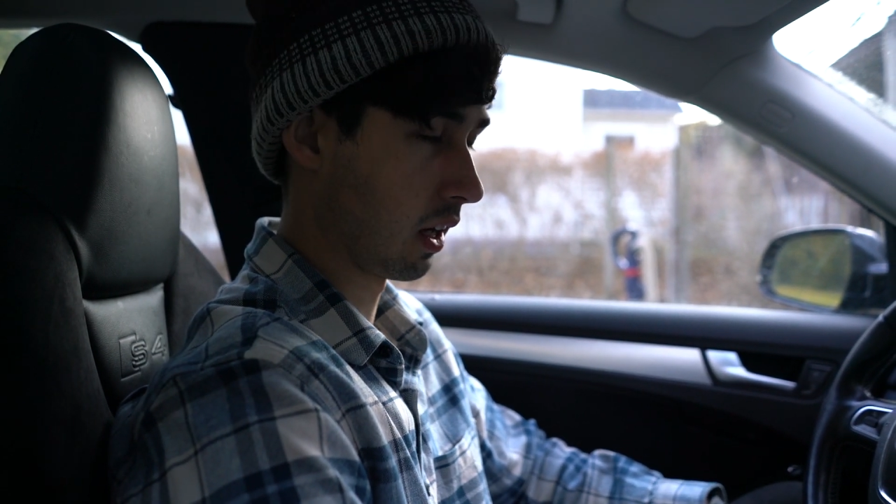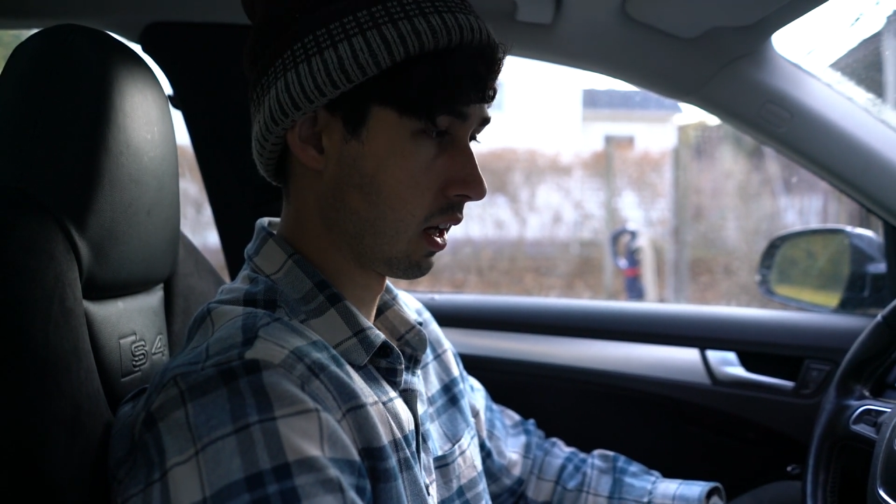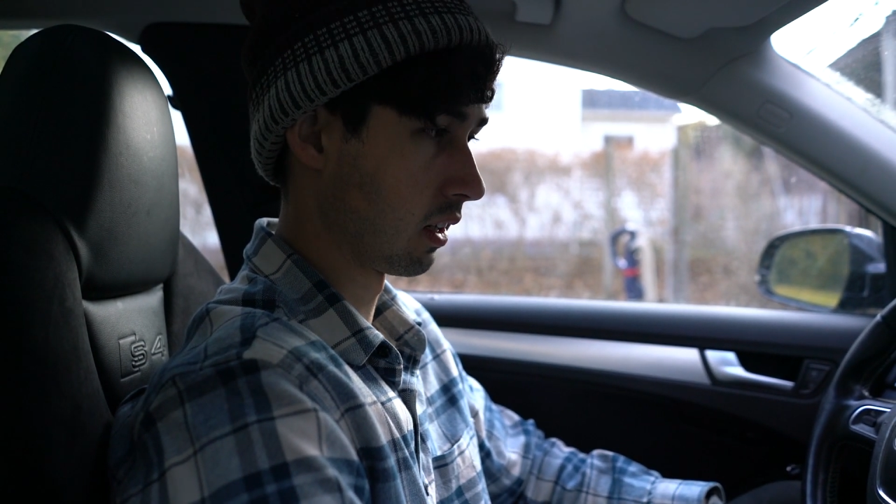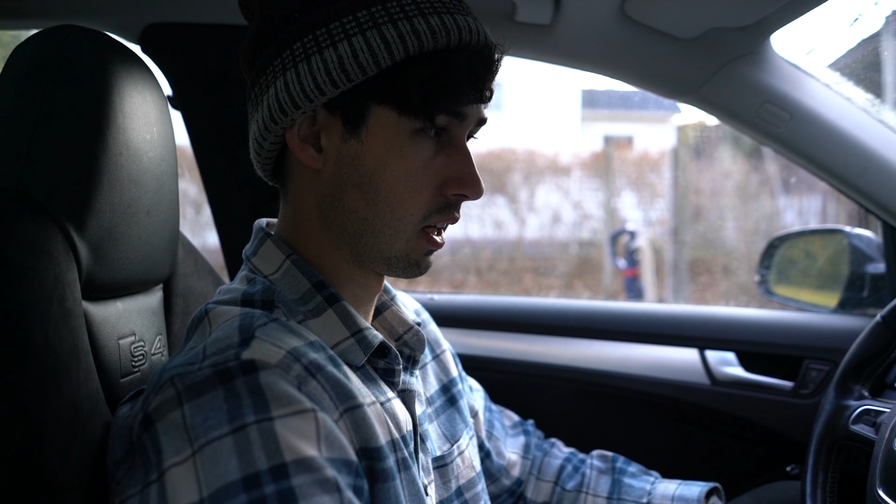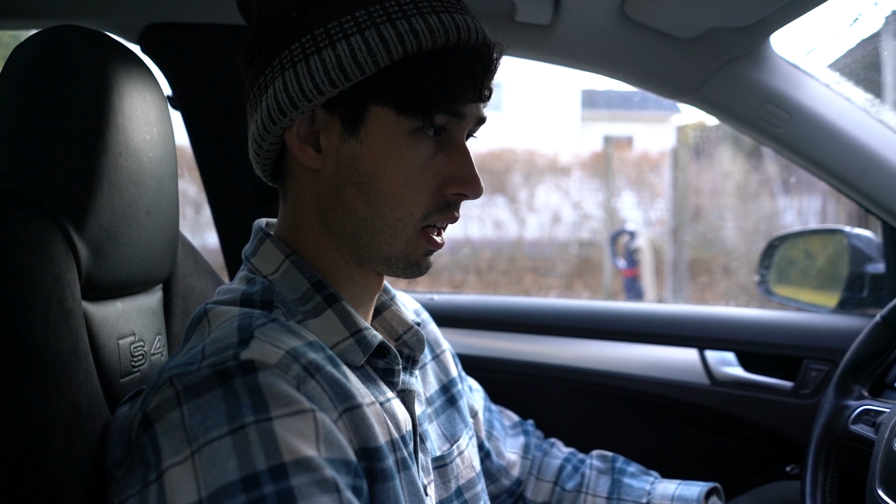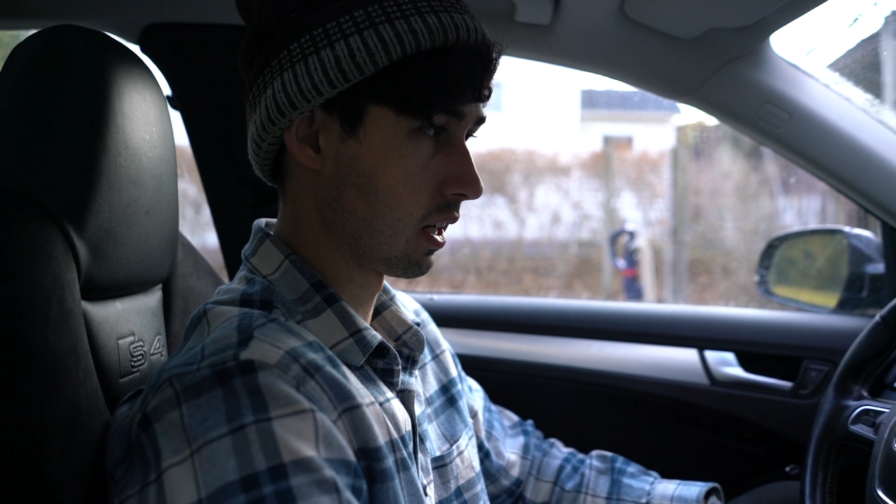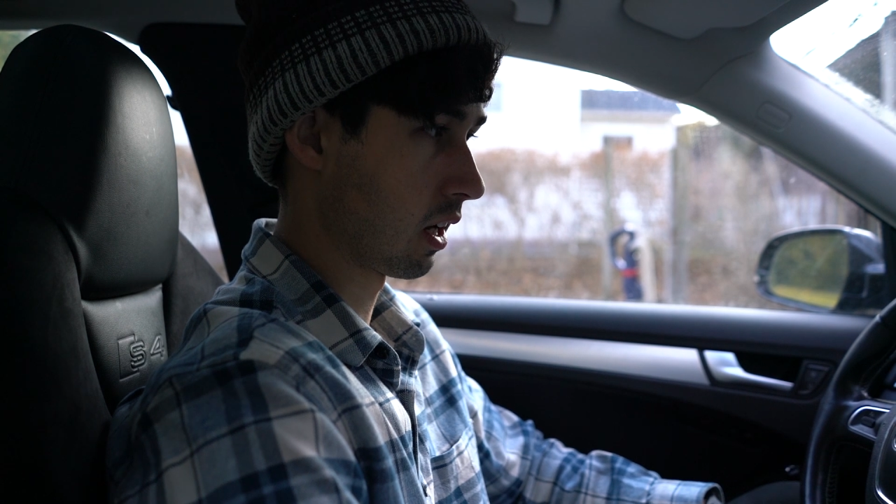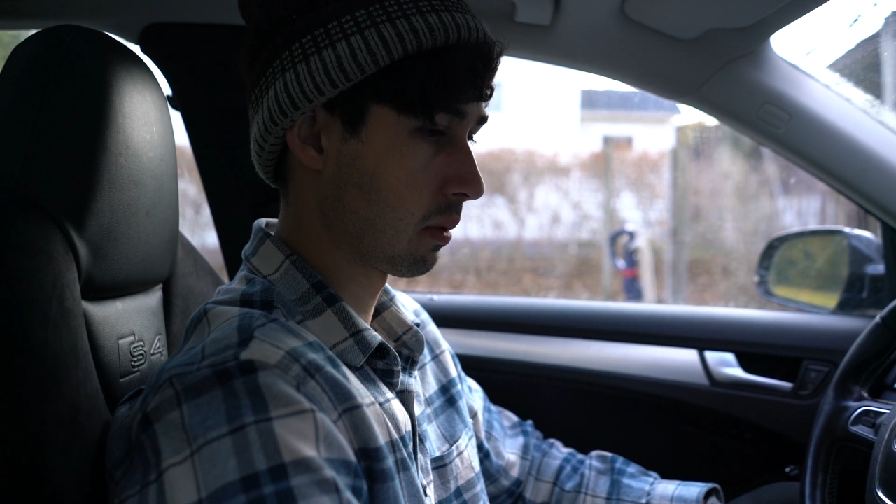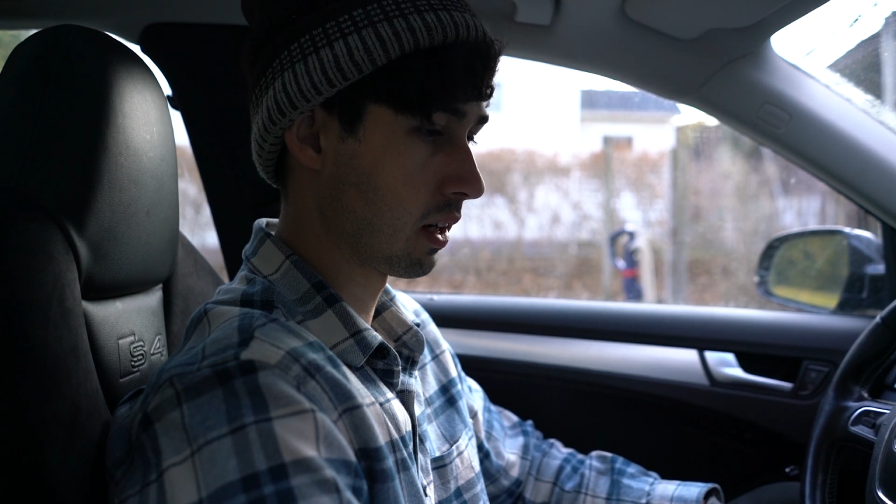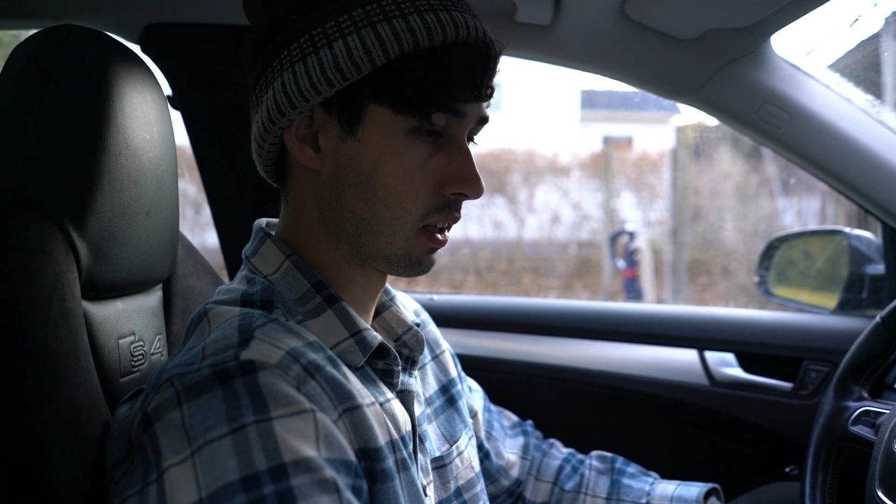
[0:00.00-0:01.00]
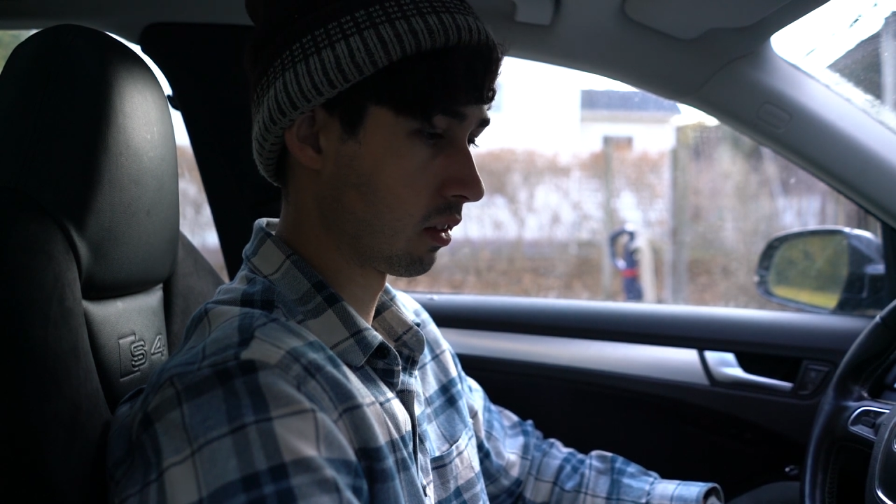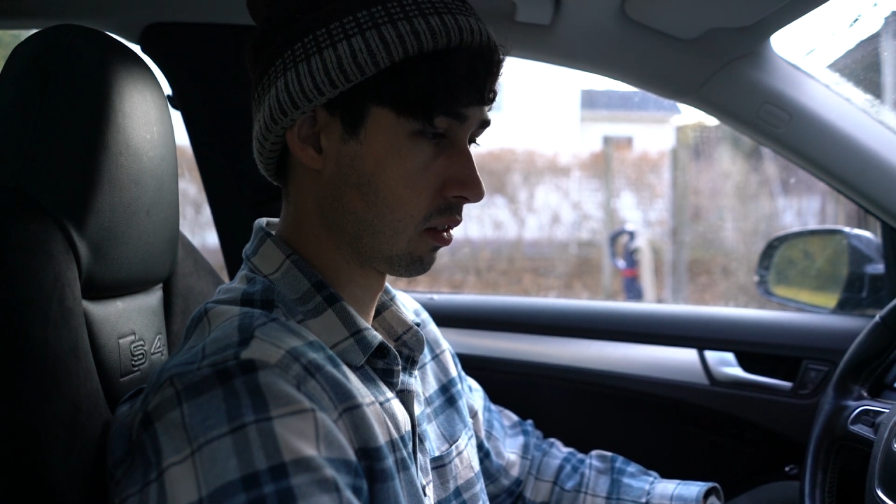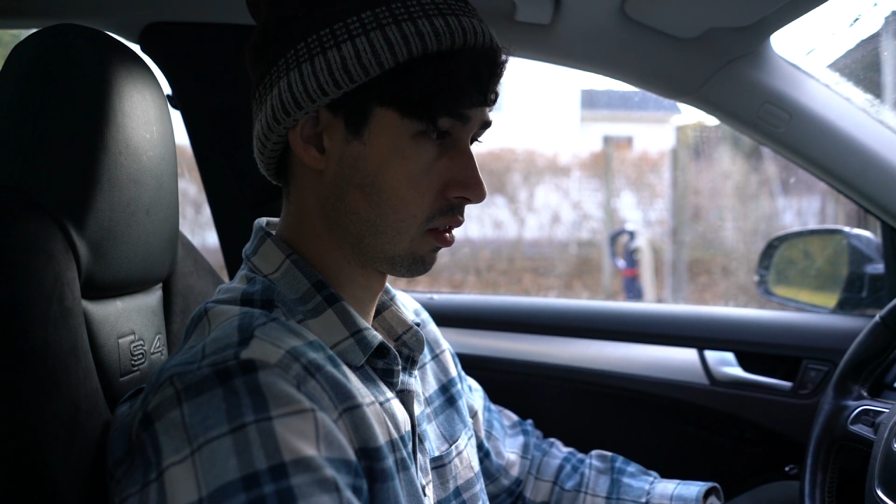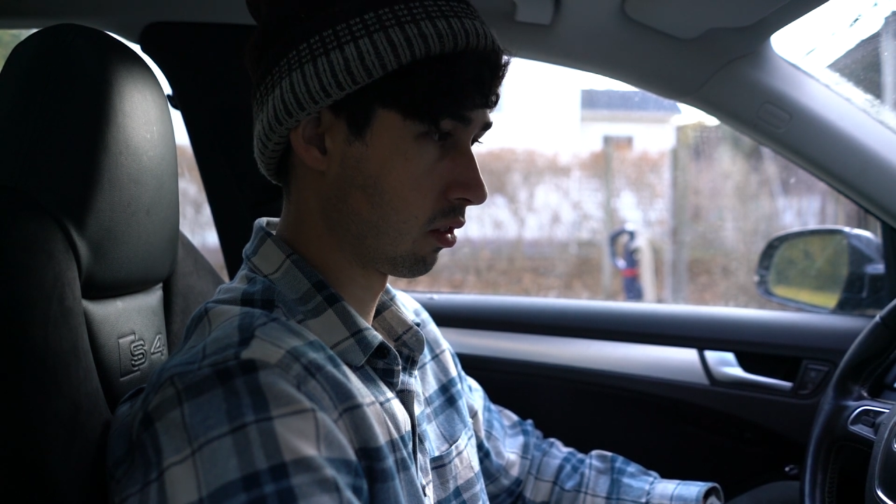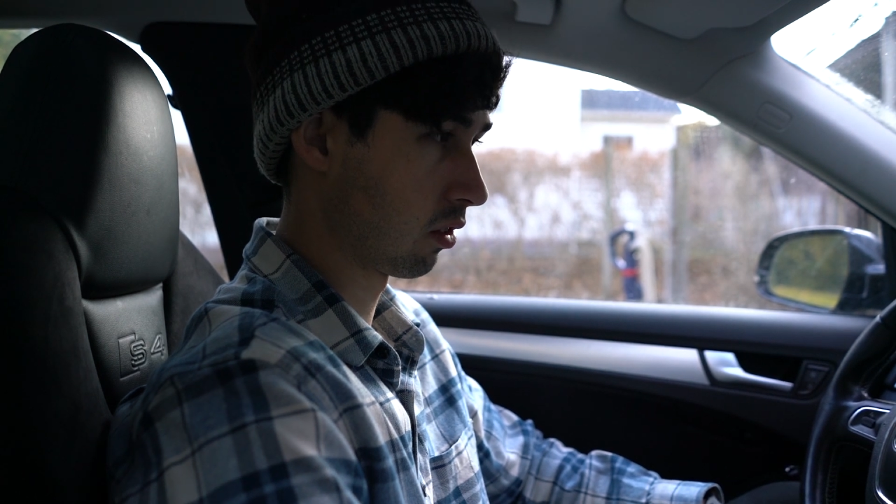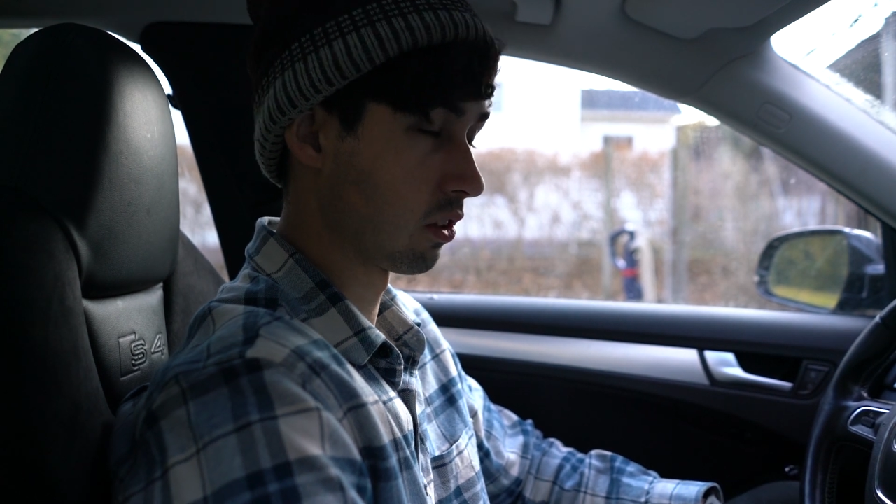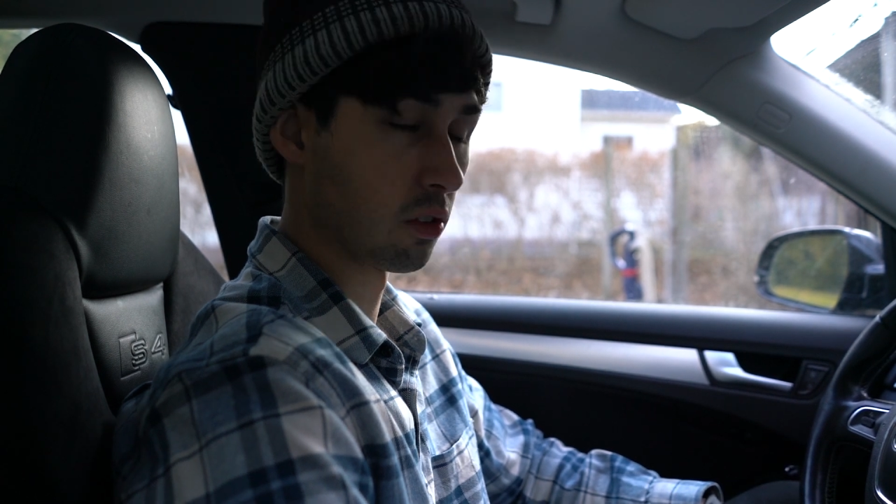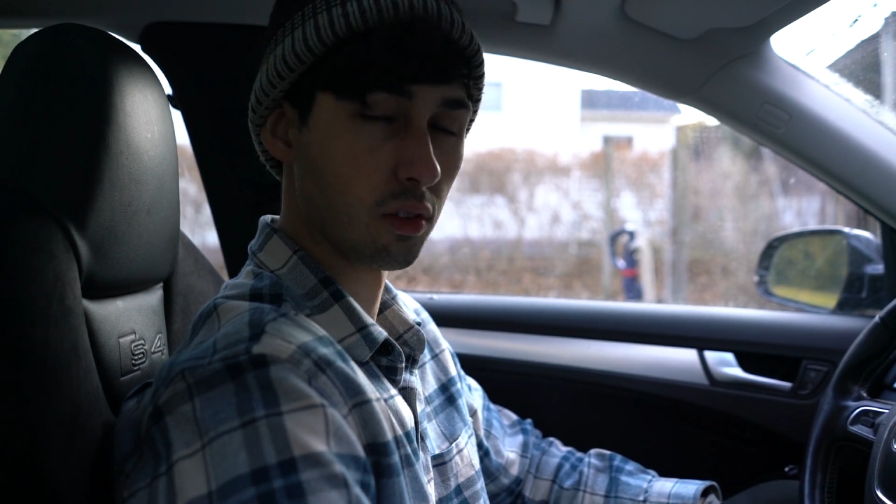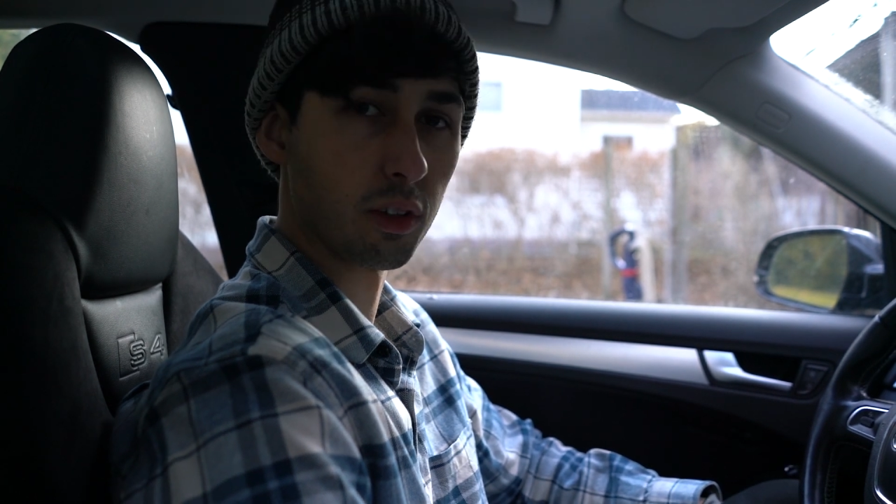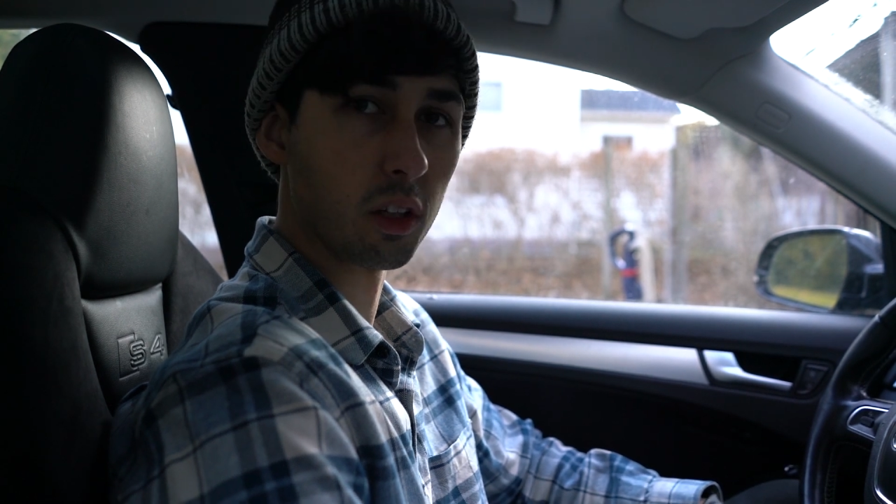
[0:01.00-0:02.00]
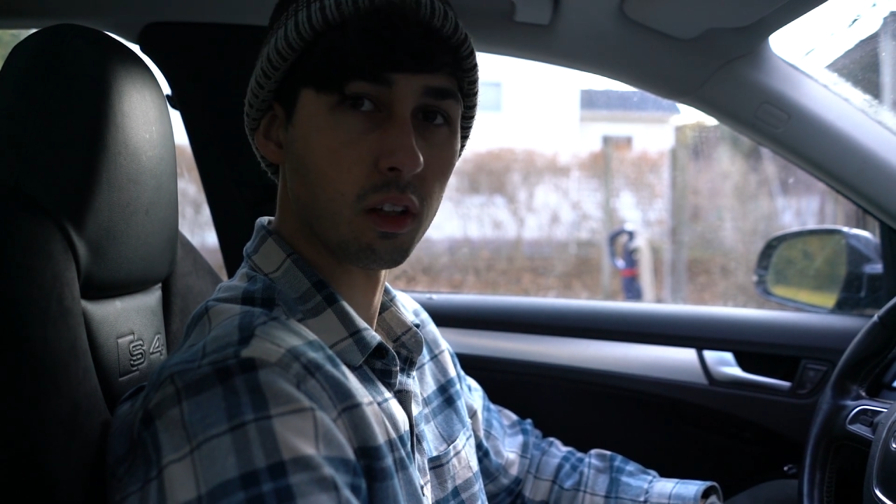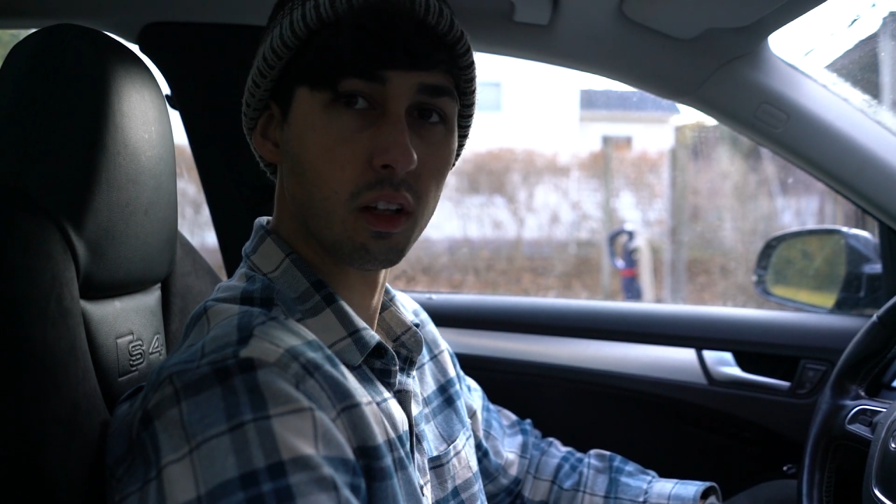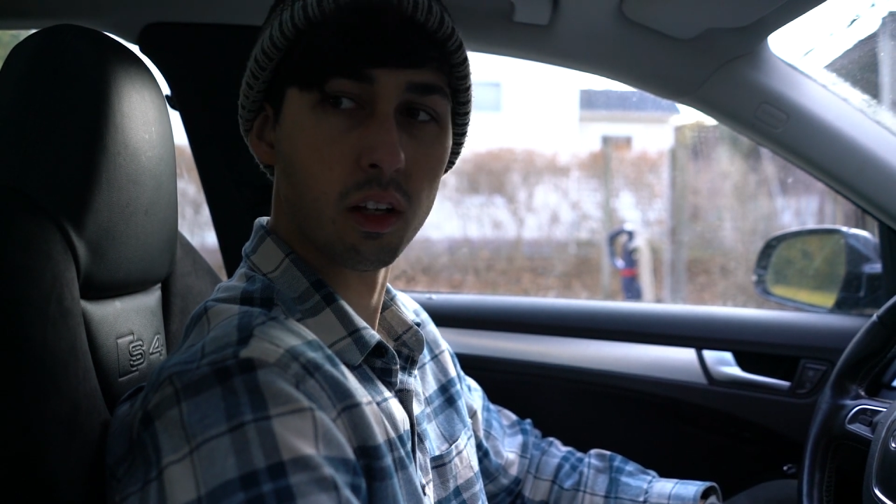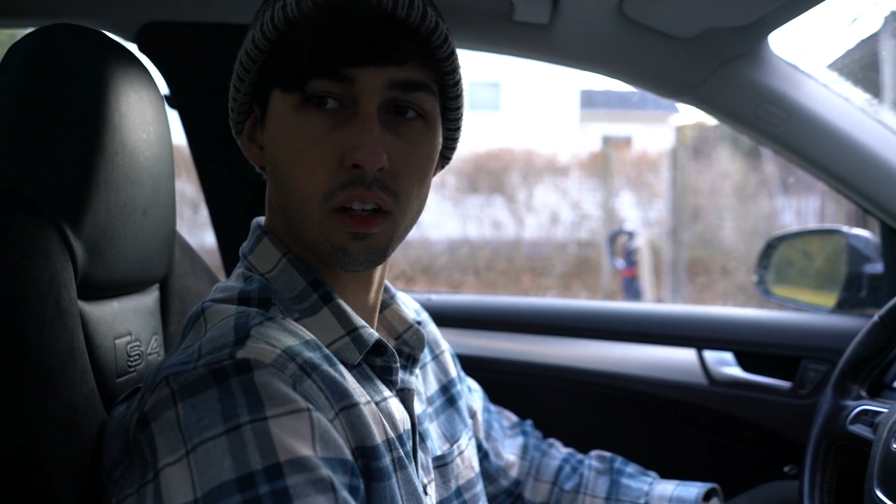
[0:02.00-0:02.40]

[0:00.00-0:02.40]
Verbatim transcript: and a airbag sensor fault.